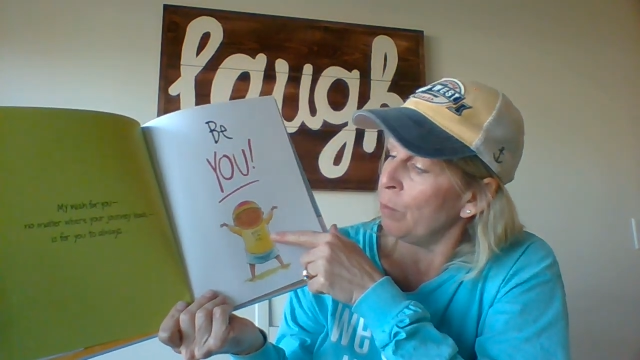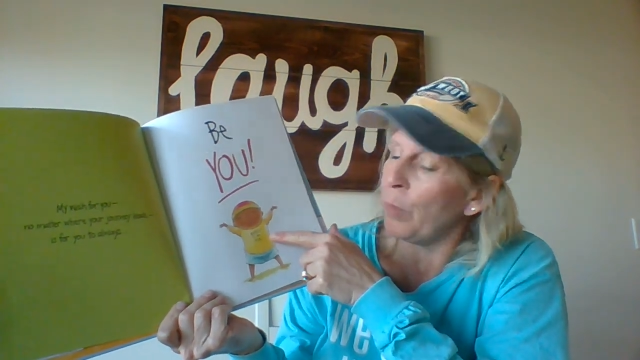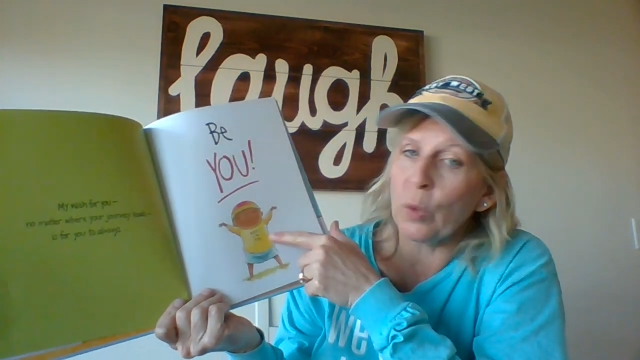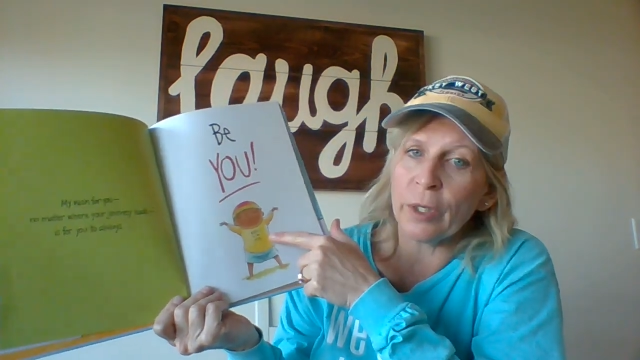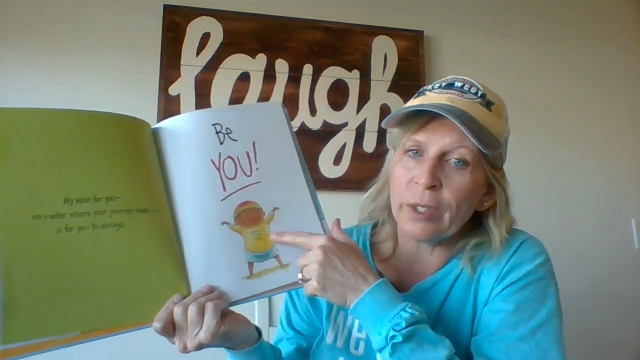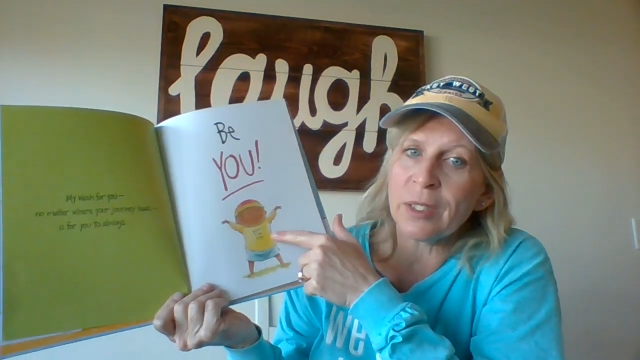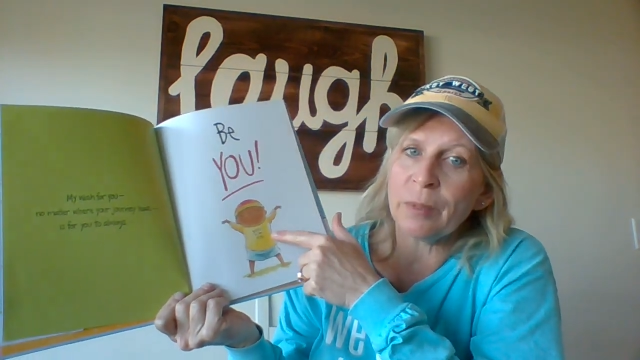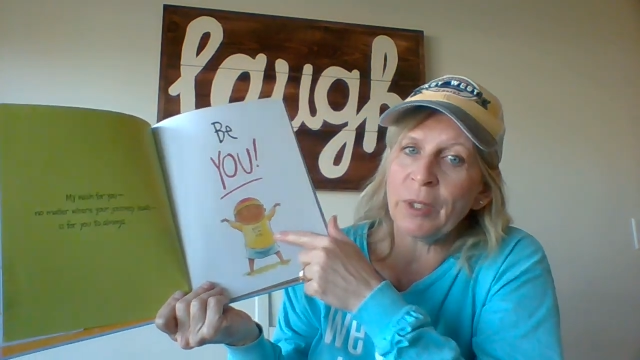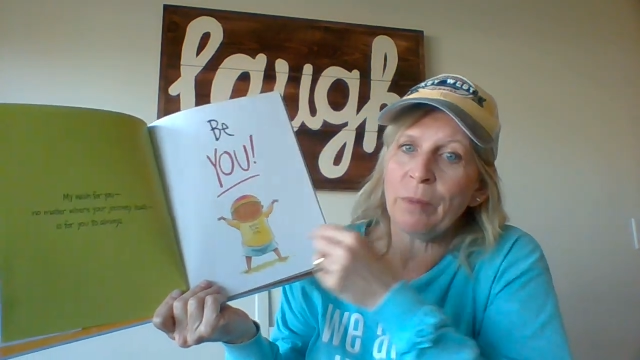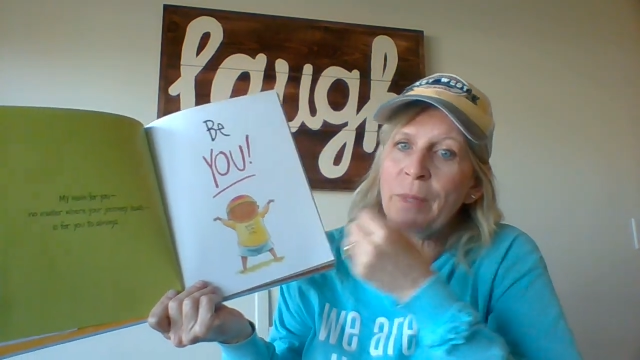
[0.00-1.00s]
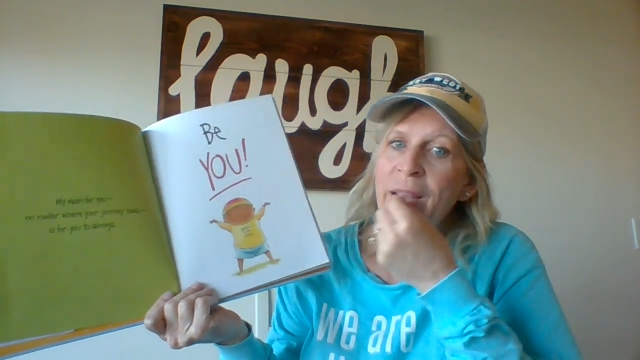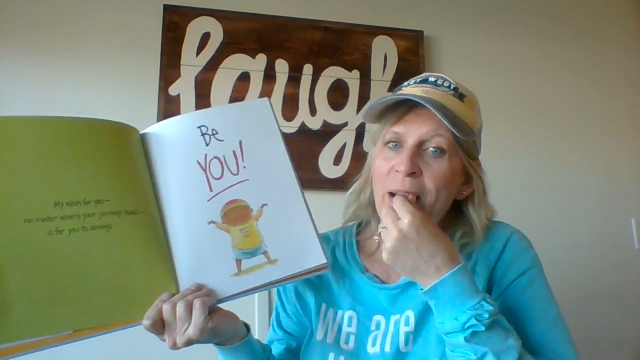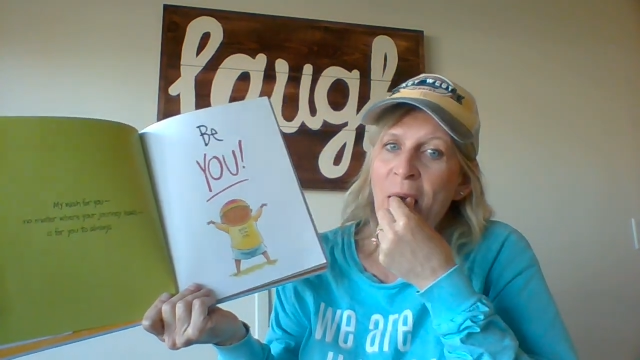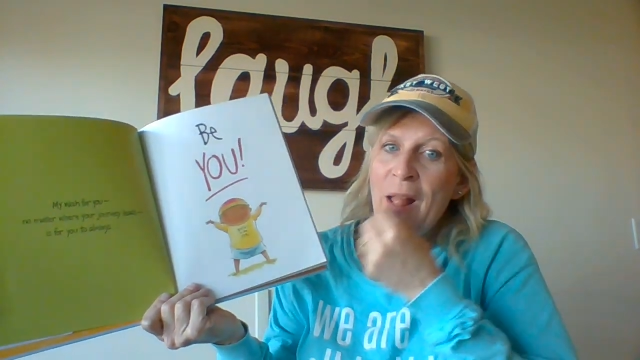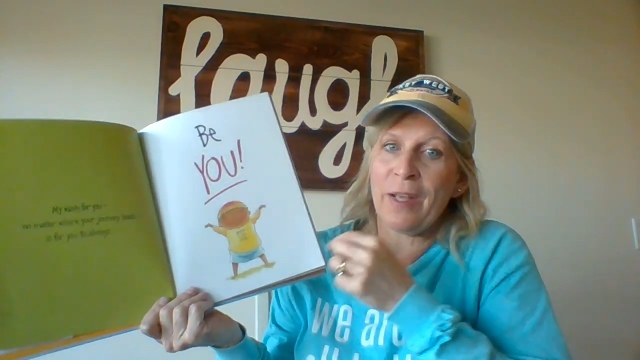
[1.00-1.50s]
Born to be
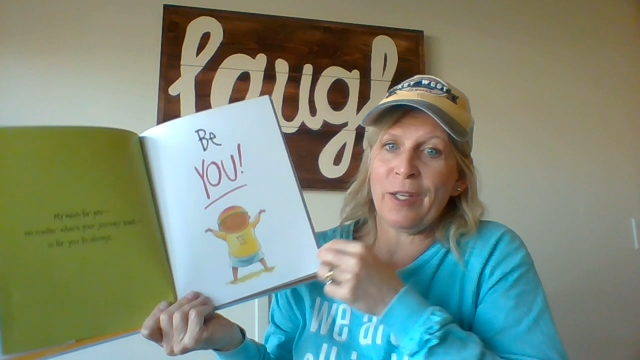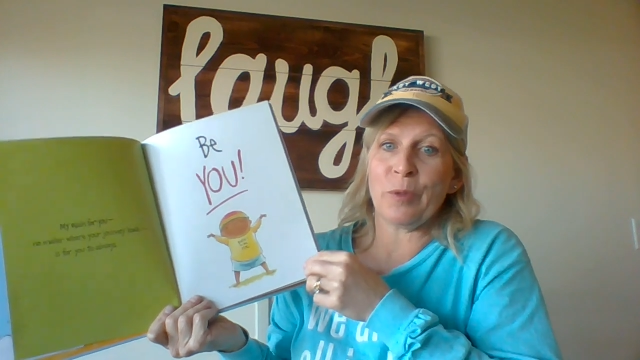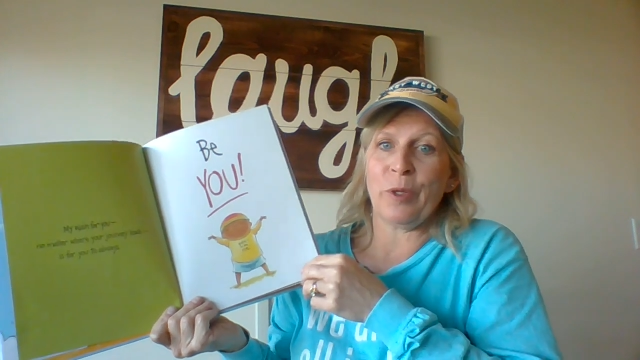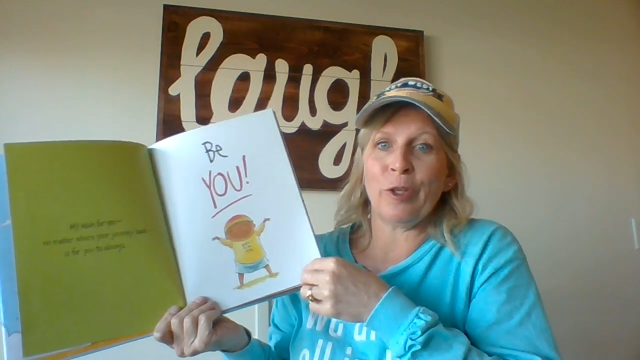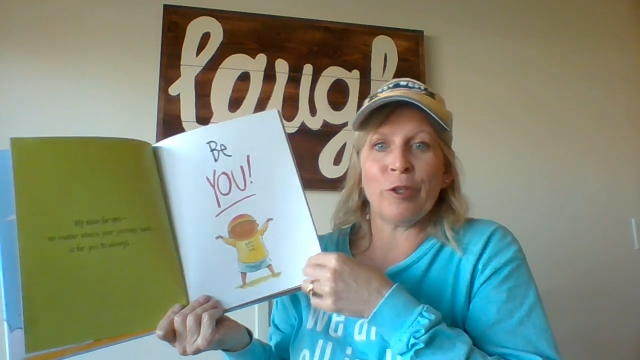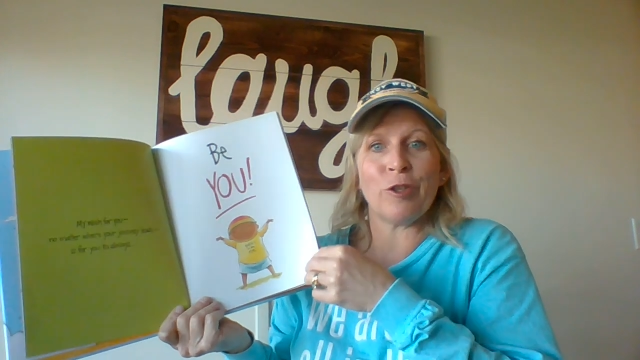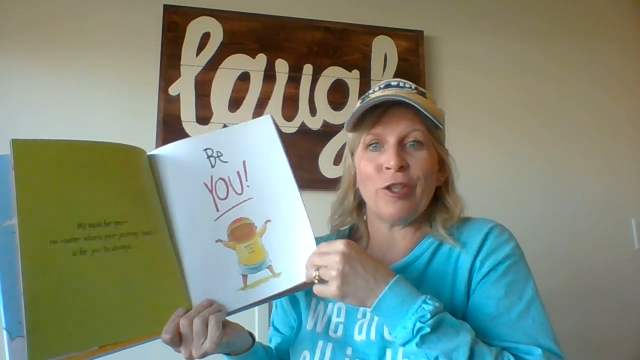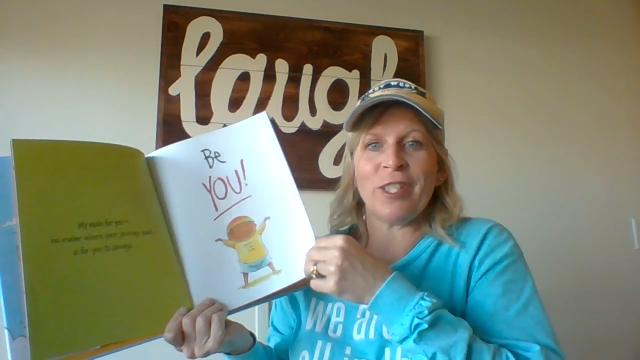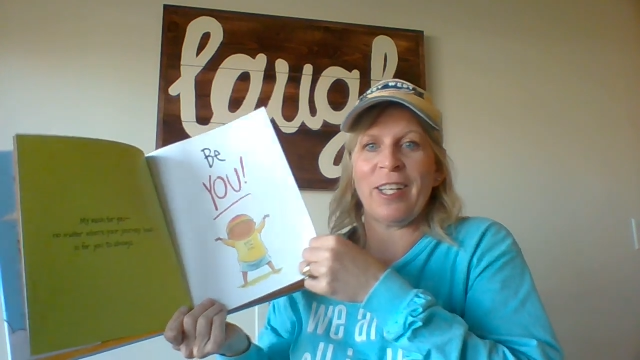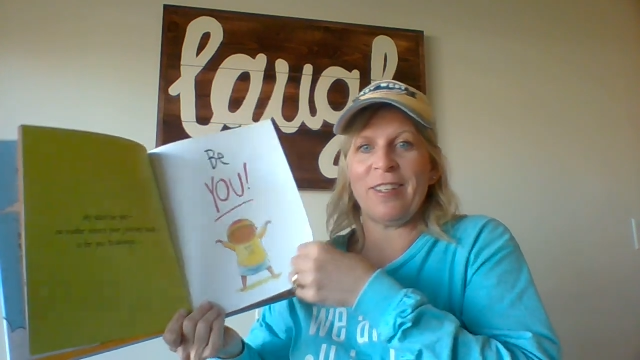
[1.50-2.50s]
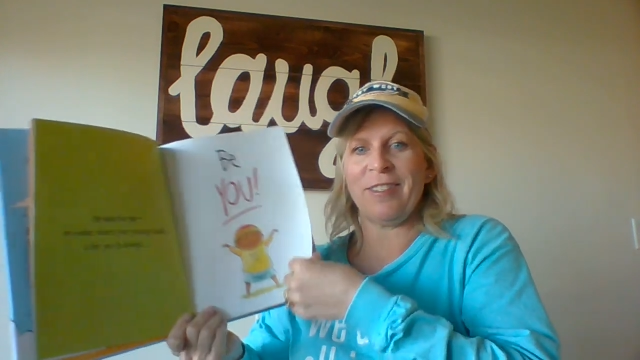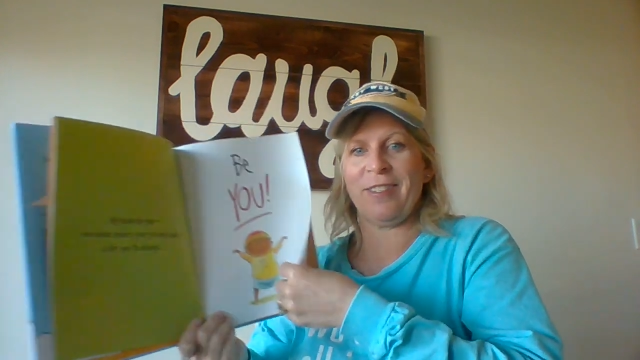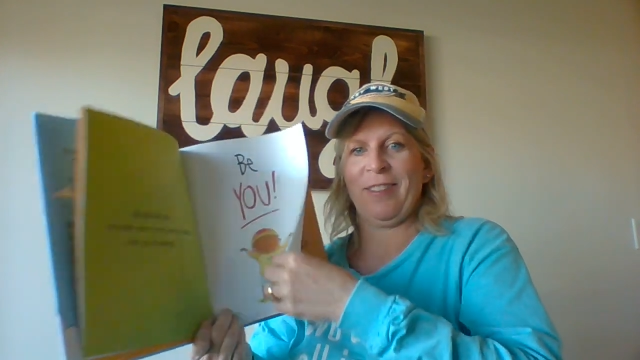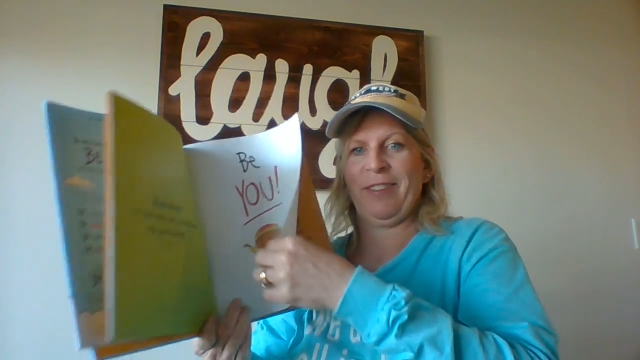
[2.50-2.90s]
me is what her shirt says.